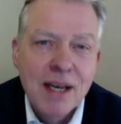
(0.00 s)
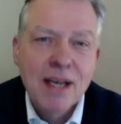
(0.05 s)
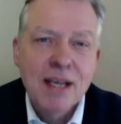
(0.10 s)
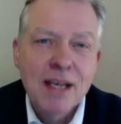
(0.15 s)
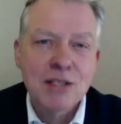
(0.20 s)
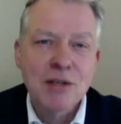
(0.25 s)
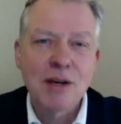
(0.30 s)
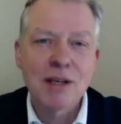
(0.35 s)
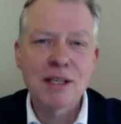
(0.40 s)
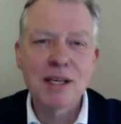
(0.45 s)

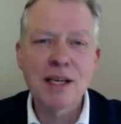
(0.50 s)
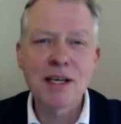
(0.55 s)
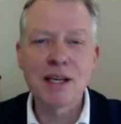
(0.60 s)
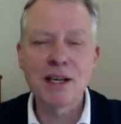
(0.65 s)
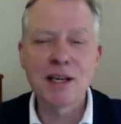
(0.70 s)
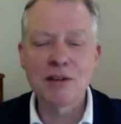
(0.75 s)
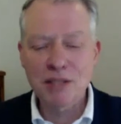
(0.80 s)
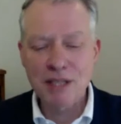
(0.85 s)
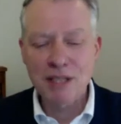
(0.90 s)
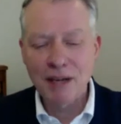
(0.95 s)
So I think
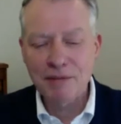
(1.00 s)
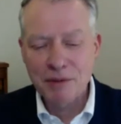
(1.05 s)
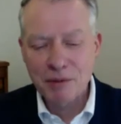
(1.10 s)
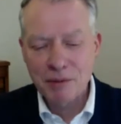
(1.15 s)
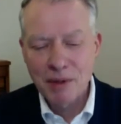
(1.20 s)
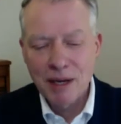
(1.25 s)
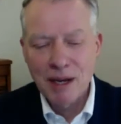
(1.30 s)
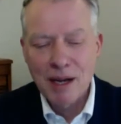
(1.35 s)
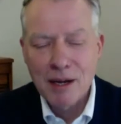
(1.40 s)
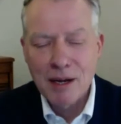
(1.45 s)
you just have to
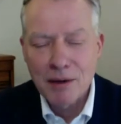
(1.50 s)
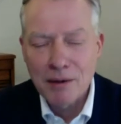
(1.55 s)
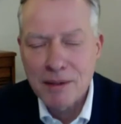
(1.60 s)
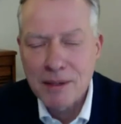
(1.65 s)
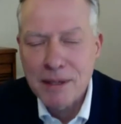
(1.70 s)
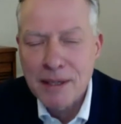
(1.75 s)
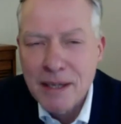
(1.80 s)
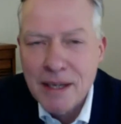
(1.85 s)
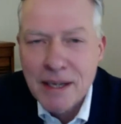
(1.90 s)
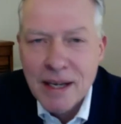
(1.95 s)
rely
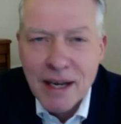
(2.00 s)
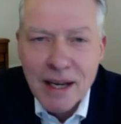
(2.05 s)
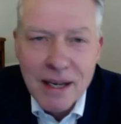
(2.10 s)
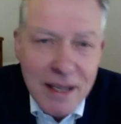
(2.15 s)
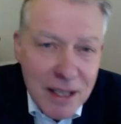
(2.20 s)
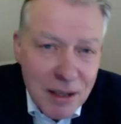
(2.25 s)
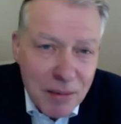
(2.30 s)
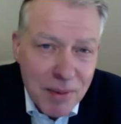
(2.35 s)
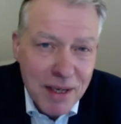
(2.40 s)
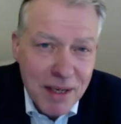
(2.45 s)
on a
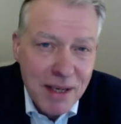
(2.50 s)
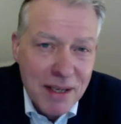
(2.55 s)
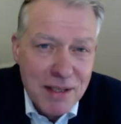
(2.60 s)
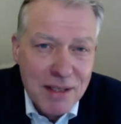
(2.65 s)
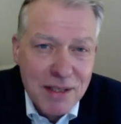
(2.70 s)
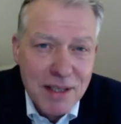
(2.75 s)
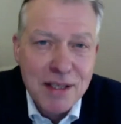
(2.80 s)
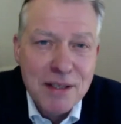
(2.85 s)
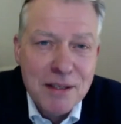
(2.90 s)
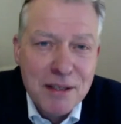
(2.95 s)
little bit of
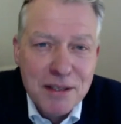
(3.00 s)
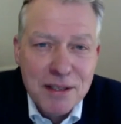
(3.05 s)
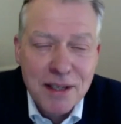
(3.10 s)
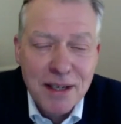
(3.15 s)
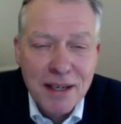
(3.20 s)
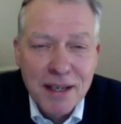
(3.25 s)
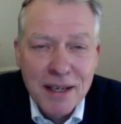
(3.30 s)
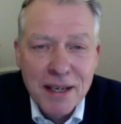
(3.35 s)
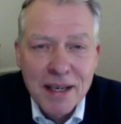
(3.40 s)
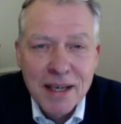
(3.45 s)

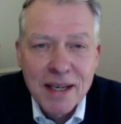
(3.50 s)
consistency,